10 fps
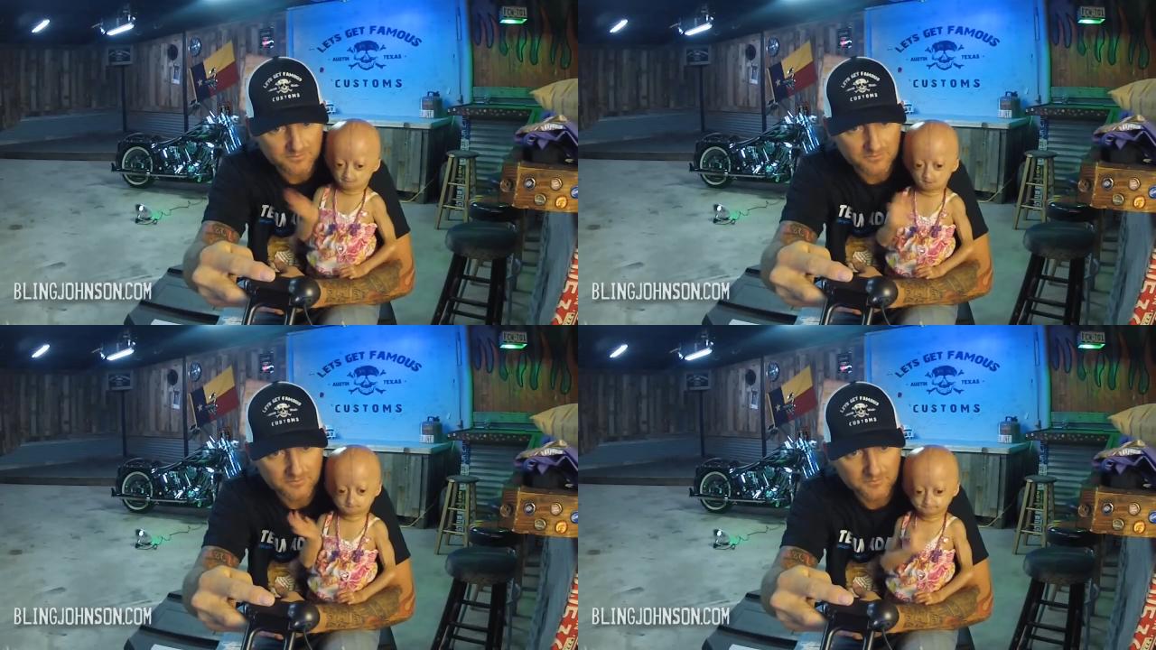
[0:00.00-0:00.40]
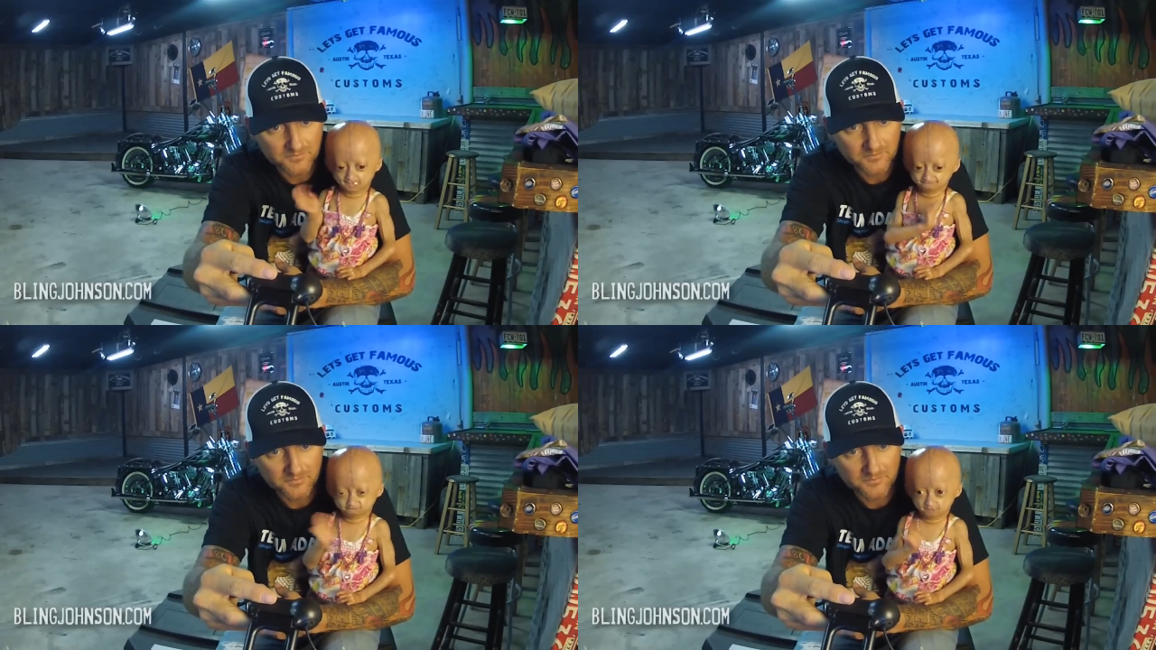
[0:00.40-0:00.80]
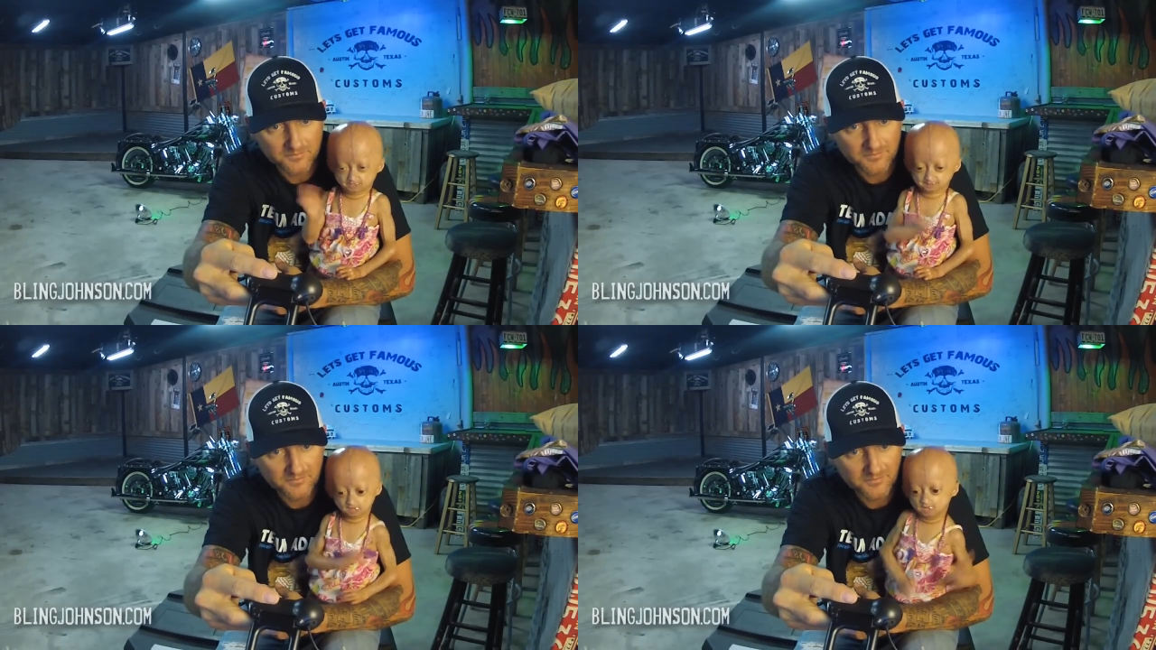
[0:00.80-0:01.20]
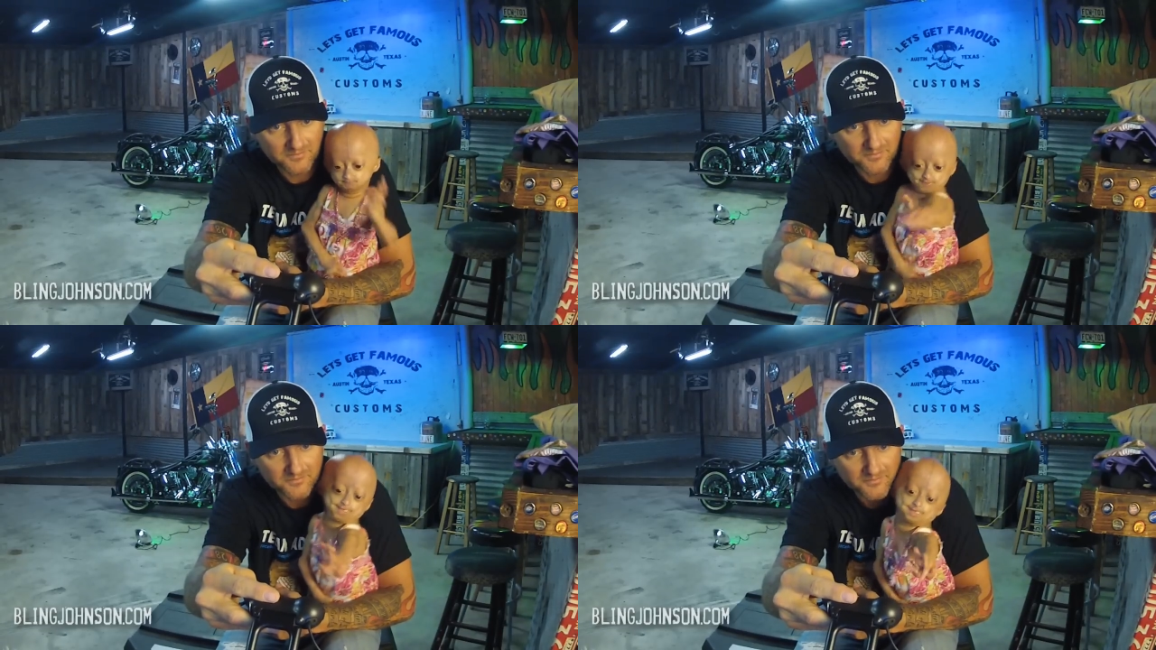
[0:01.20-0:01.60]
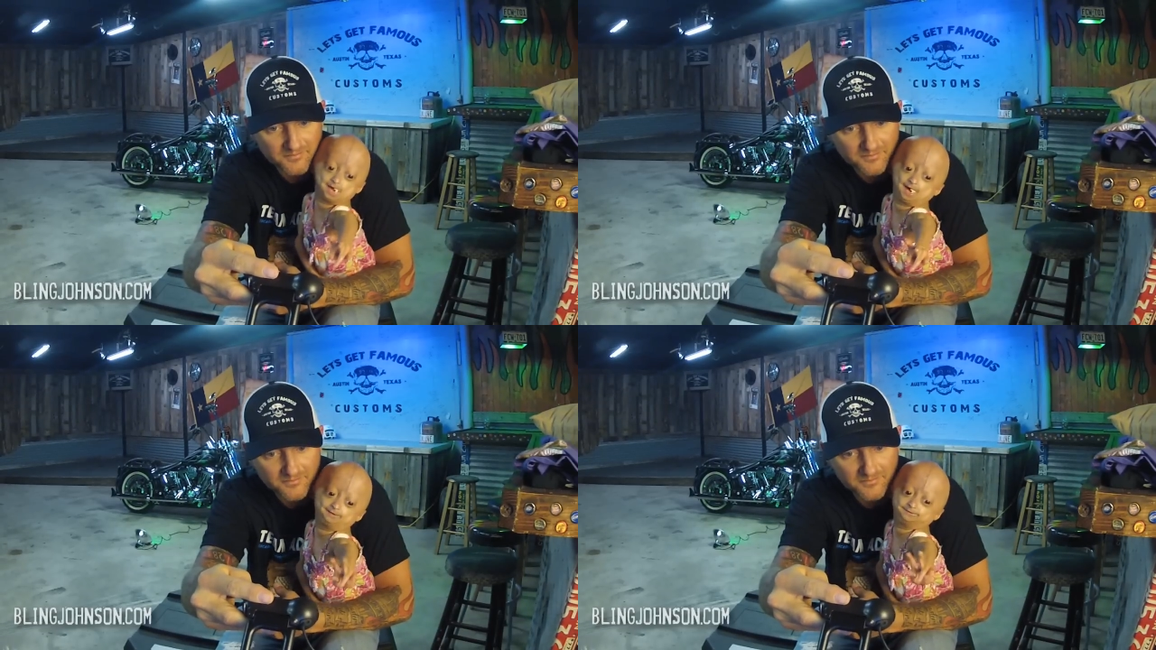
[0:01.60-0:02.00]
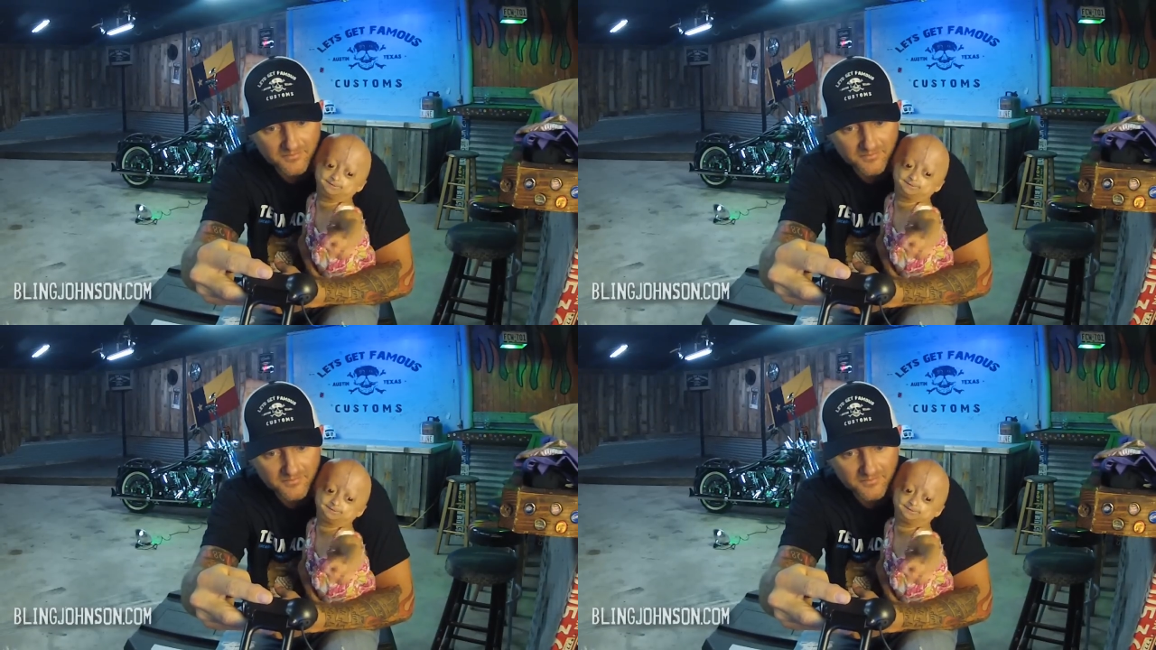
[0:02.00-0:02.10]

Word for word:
Speaker 1: Bye, friends. Peace out.